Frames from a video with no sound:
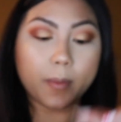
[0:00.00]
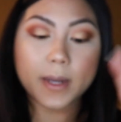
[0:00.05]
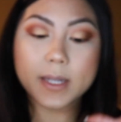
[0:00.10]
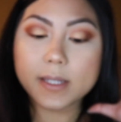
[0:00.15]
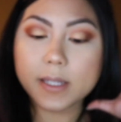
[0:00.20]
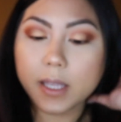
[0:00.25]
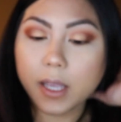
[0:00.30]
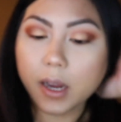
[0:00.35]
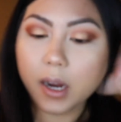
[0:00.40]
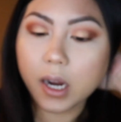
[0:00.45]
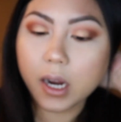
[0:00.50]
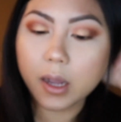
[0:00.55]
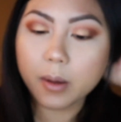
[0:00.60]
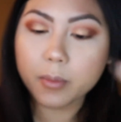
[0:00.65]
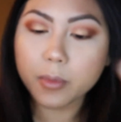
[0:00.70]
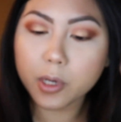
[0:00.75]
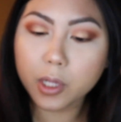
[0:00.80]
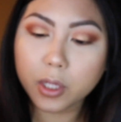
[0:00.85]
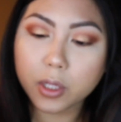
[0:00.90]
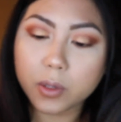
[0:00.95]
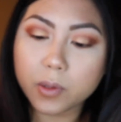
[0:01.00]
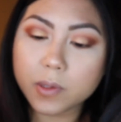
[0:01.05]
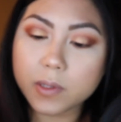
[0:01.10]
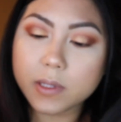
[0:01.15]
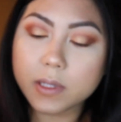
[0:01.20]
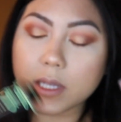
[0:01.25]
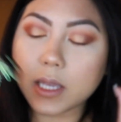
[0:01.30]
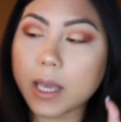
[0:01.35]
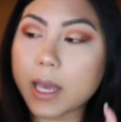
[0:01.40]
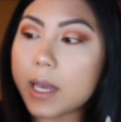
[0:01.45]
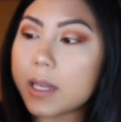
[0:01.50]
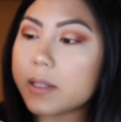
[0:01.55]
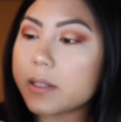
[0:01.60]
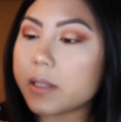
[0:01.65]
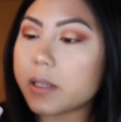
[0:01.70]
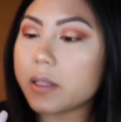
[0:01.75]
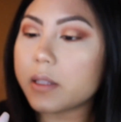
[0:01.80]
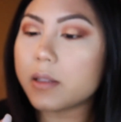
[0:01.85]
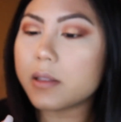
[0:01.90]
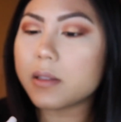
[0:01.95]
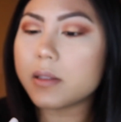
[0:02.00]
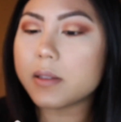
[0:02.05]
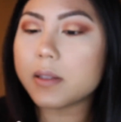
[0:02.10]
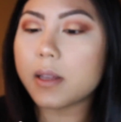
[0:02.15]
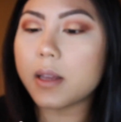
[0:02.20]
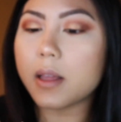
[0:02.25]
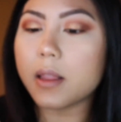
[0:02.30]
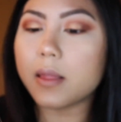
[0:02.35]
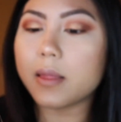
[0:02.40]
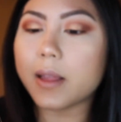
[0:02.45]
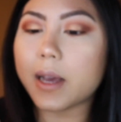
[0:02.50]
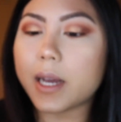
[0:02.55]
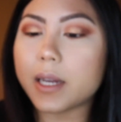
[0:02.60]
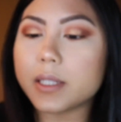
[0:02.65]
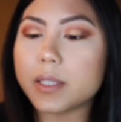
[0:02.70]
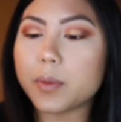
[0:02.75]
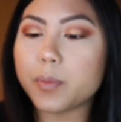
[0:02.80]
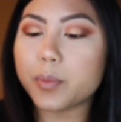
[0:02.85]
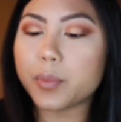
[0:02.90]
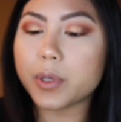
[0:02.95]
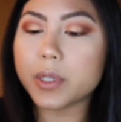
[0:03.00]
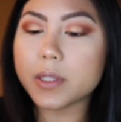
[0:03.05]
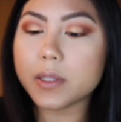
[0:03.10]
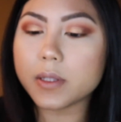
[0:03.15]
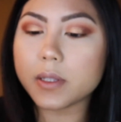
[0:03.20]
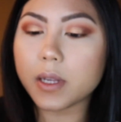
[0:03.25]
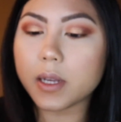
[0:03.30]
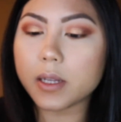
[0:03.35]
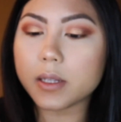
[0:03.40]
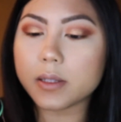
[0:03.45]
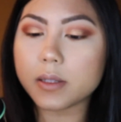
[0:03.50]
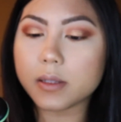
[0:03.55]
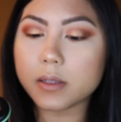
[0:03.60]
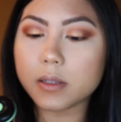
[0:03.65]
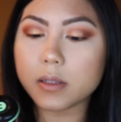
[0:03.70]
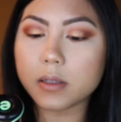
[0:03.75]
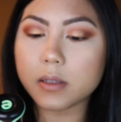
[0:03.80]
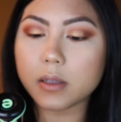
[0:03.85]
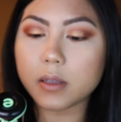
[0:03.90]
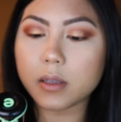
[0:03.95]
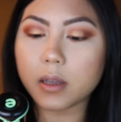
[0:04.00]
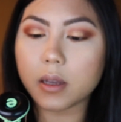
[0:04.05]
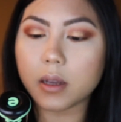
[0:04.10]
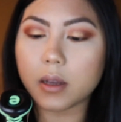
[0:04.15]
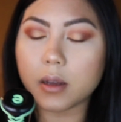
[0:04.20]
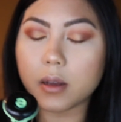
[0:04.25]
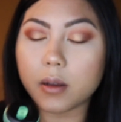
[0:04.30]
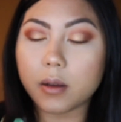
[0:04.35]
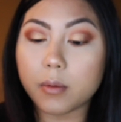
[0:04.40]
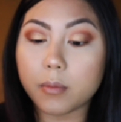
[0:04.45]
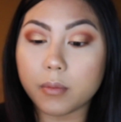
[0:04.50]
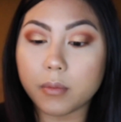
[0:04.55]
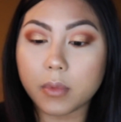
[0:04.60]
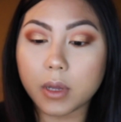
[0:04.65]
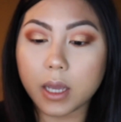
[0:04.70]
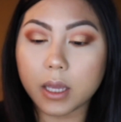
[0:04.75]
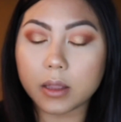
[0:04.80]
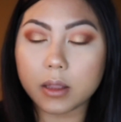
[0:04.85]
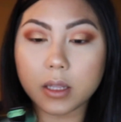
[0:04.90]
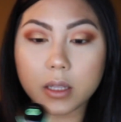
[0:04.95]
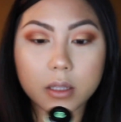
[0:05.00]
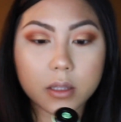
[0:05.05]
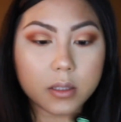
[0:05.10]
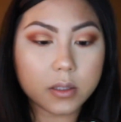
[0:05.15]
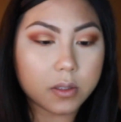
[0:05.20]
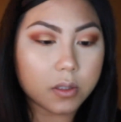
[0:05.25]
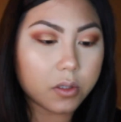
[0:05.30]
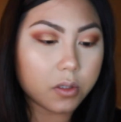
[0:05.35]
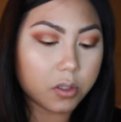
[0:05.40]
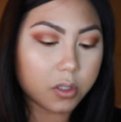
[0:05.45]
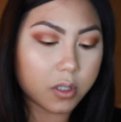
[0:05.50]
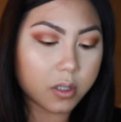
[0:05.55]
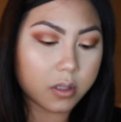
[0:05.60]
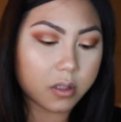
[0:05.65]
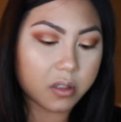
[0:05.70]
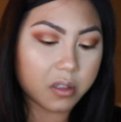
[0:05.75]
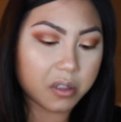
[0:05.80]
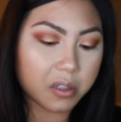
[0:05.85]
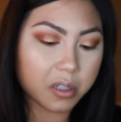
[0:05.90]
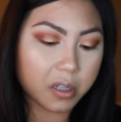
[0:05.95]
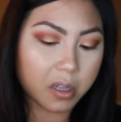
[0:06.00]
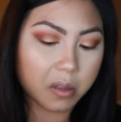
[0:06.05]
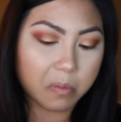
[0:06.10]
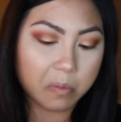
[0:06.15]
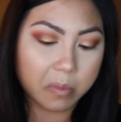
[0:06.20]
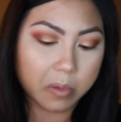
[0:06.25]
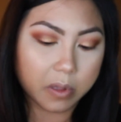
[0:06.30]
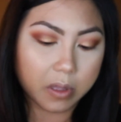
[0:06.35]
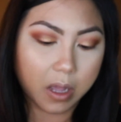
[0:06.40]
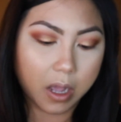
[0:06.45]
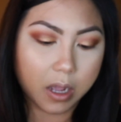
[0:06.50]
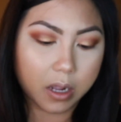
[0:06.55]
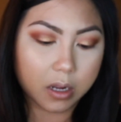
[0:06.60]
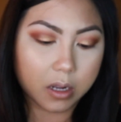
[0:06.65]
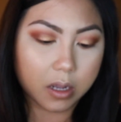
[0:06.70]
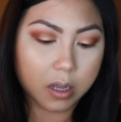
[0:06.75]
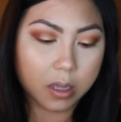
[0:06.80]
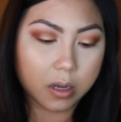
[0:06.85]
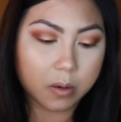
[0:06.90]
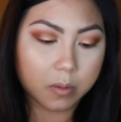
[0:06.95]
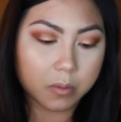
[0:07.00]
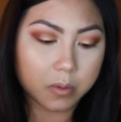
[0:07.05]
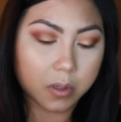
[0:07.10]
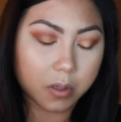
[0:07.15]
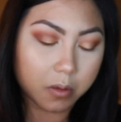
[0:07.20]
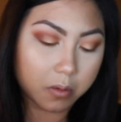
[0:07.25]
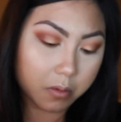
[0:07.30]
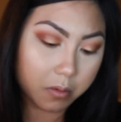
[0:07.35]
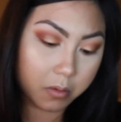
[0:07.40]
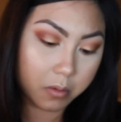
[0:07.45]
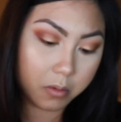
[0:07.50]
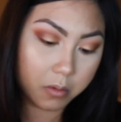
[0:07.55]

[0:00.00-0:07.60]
mascara, I'm going to use the Essence Lash Princess. I think this is just the shade Black. I don't know.